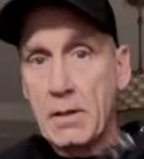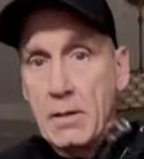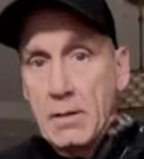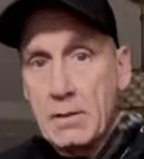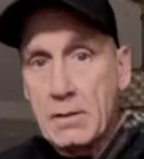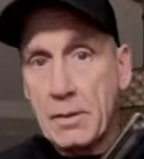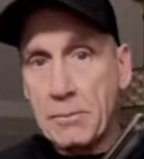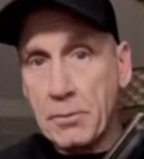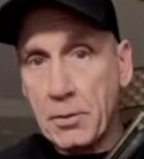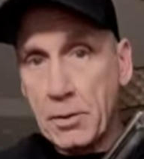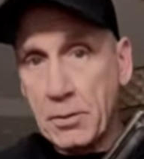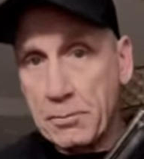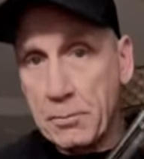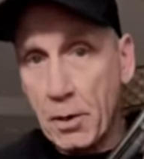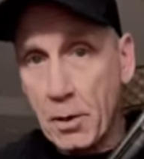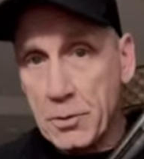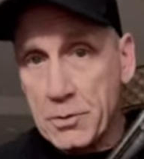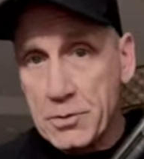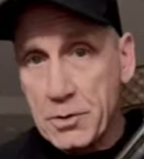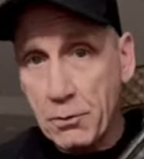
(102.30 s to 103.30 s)
They put a
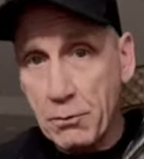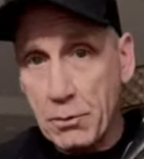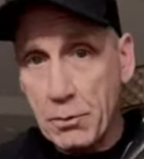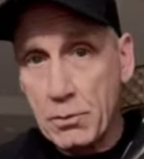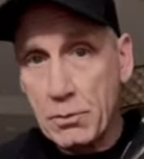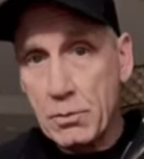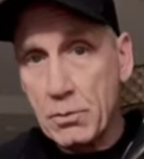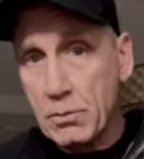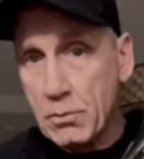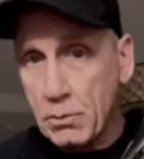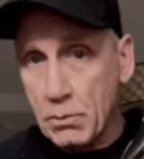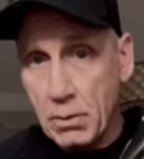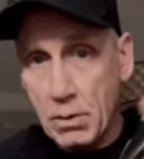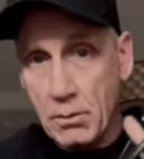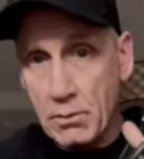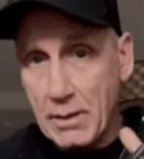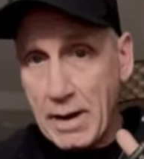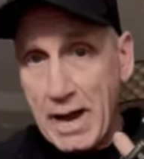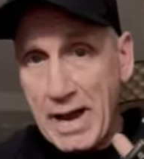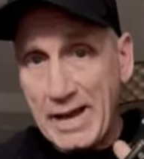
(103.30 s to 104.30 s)
post through or a
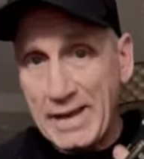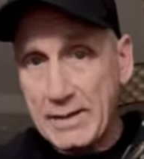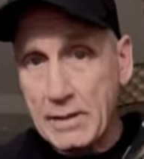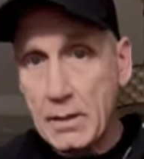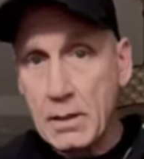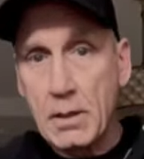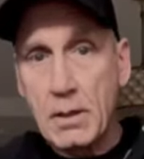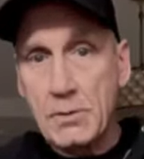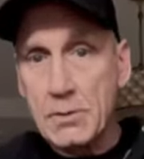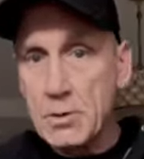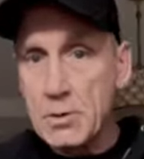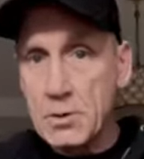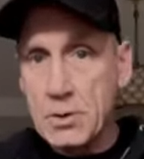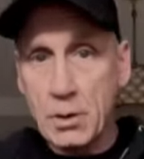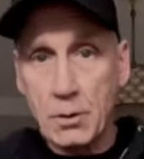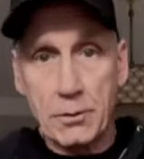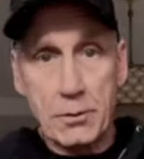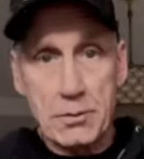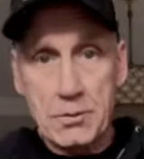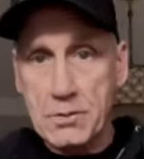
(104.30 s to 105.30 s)
rod to
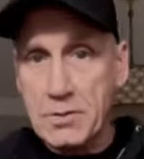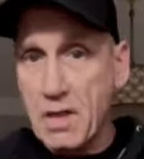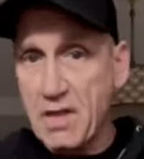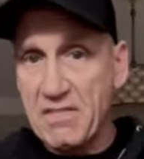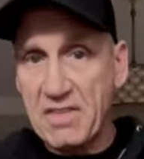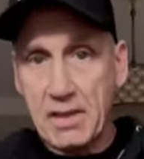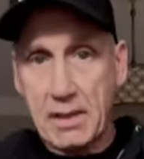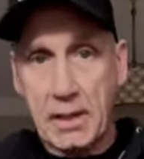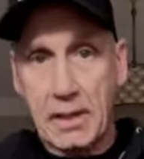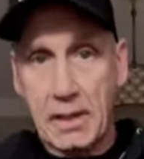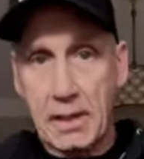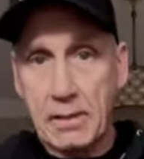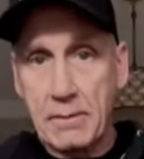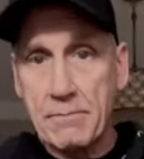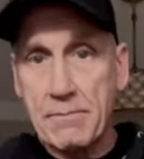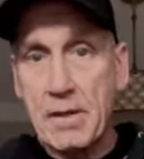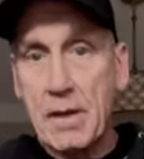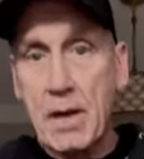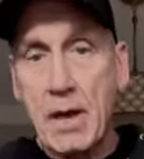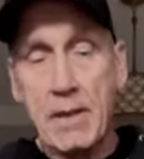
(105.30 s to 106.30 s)
show there's nothing in it.
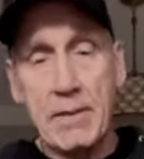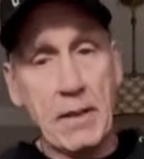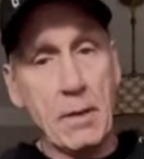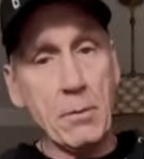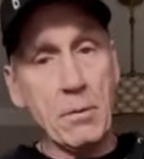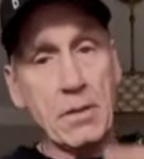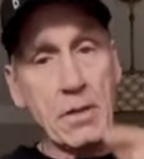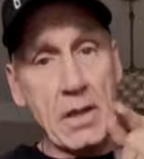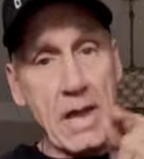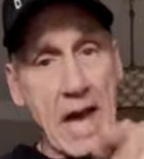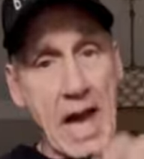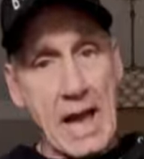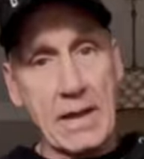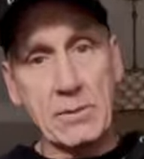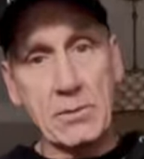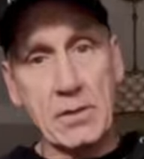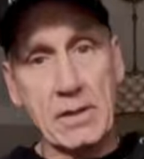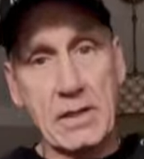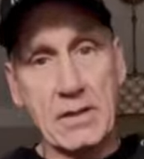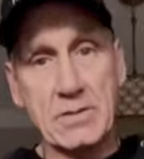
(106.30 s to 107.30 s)
And then when an
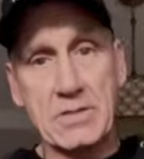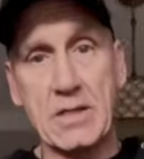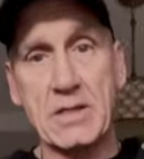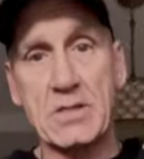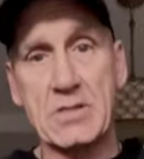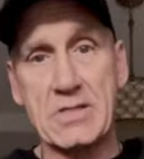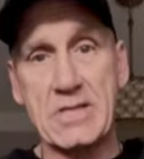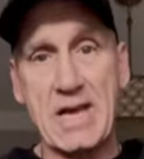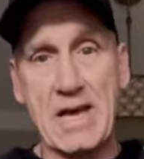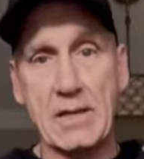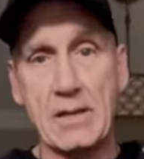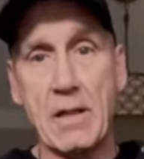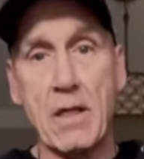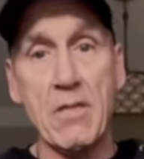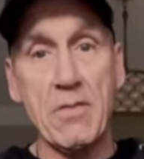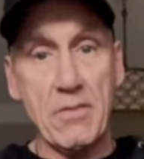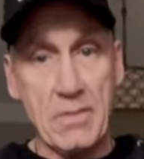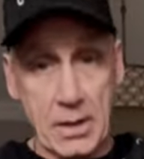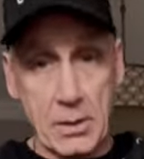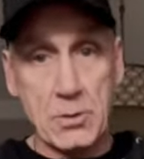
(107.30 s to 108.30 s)
actor gets on set,
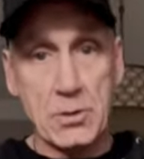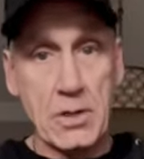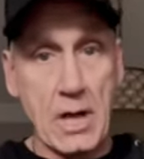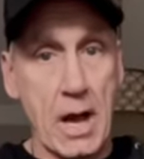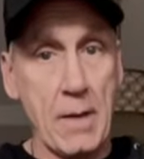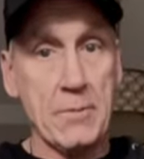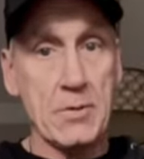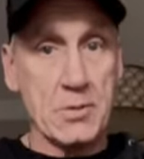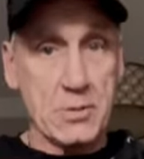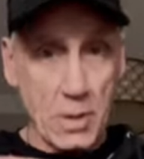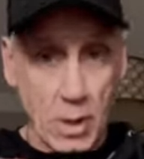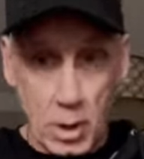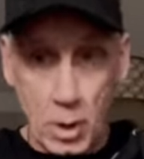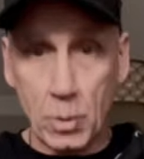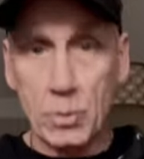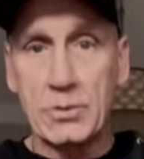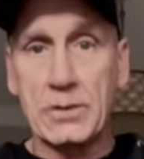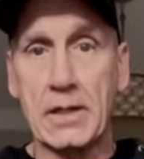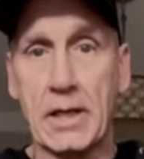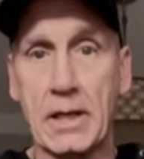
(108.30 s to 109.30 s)
their job is
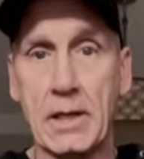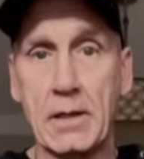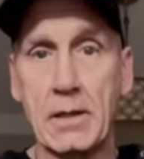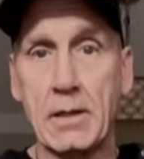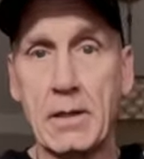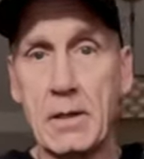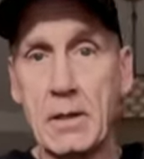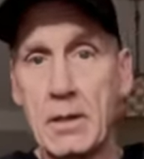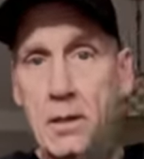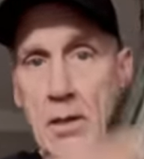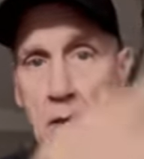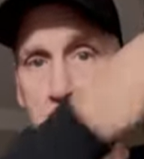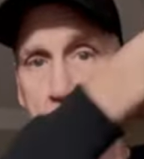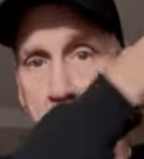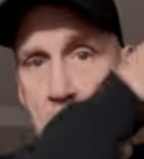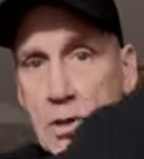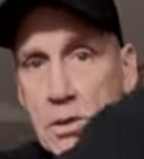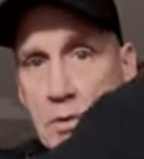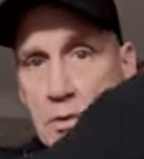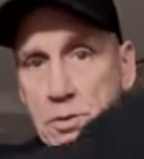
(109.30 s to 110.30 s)
only
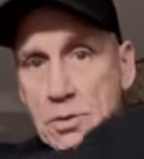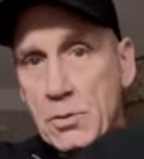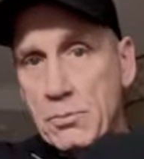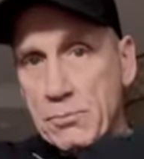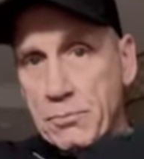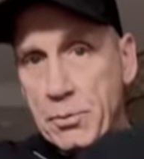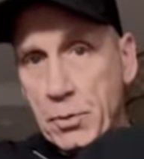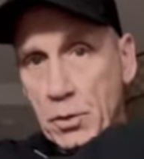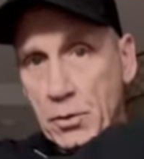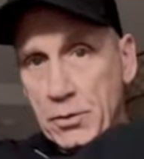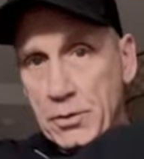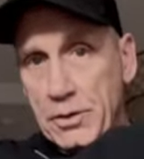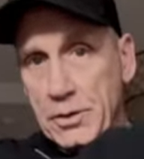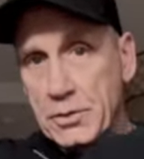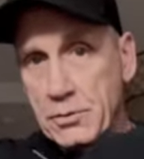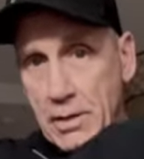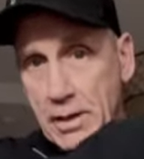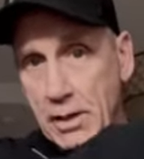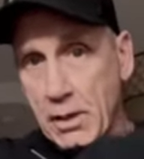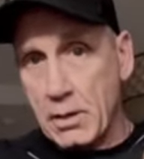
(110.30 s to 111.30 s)
to pull the
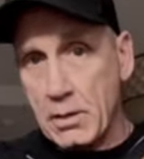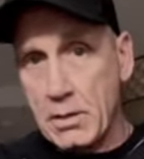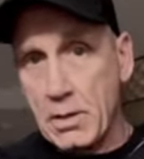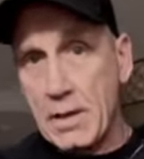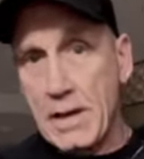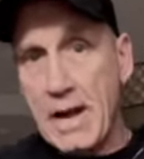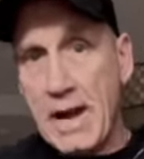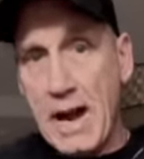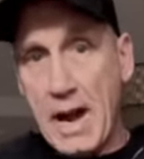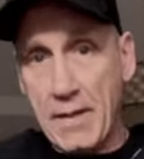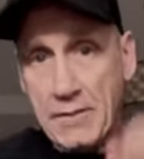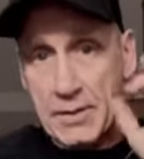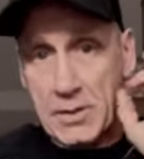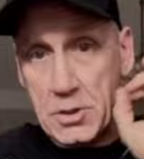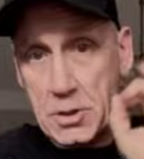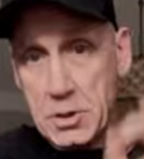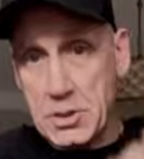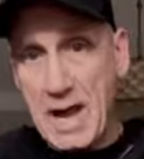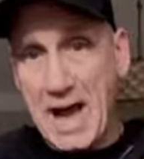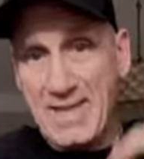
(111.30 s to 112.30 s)
trigger on the
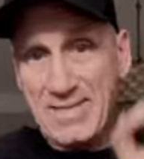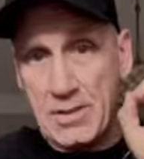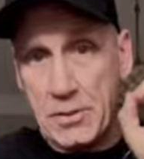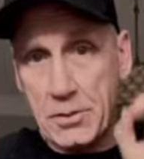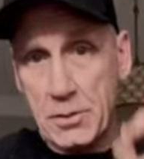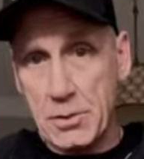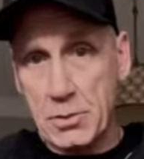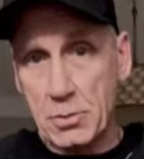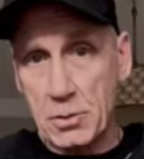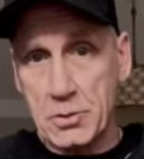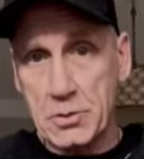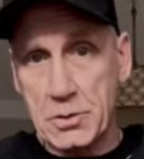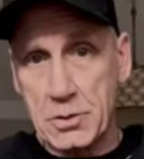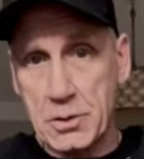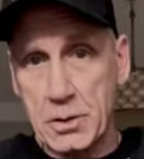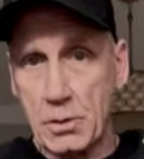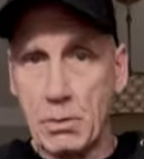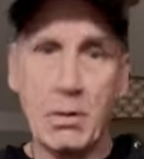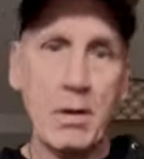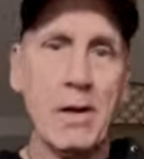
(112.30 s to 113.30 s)
shot that they're supposed to
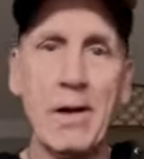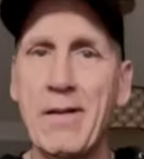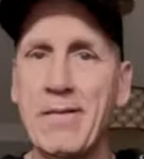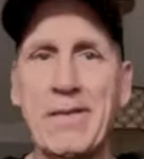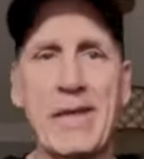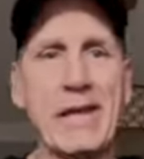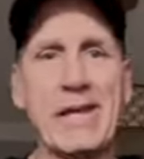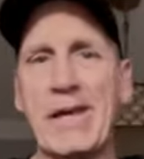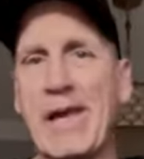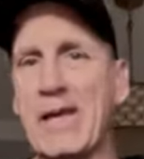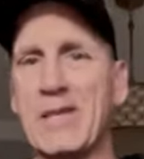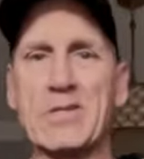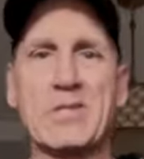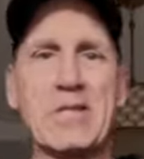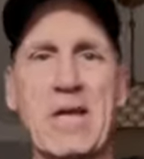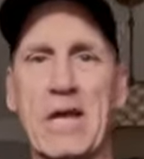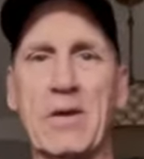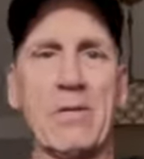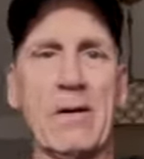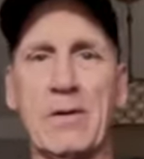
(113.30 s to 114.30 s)
do. They can't
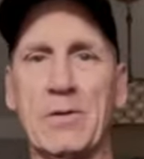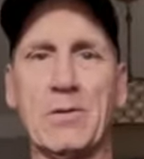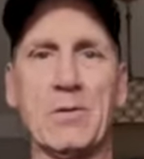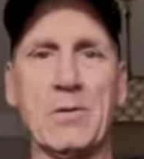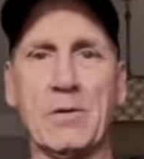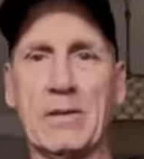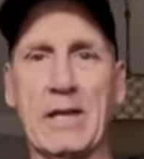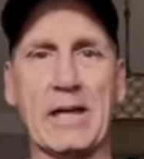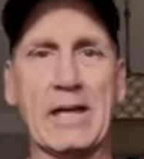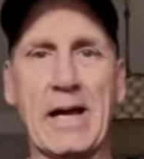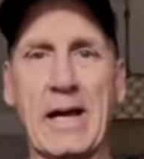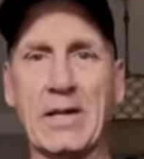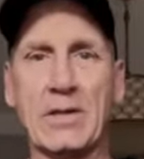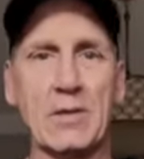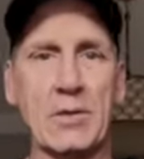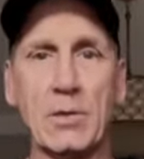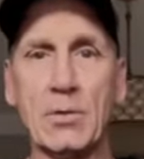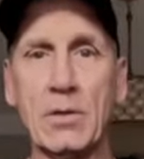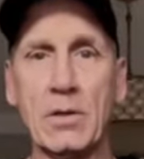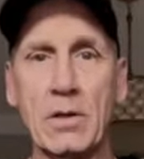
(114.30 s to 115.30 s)
stand around doing like I
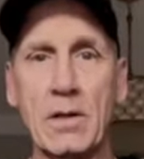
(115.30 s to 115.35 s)
do.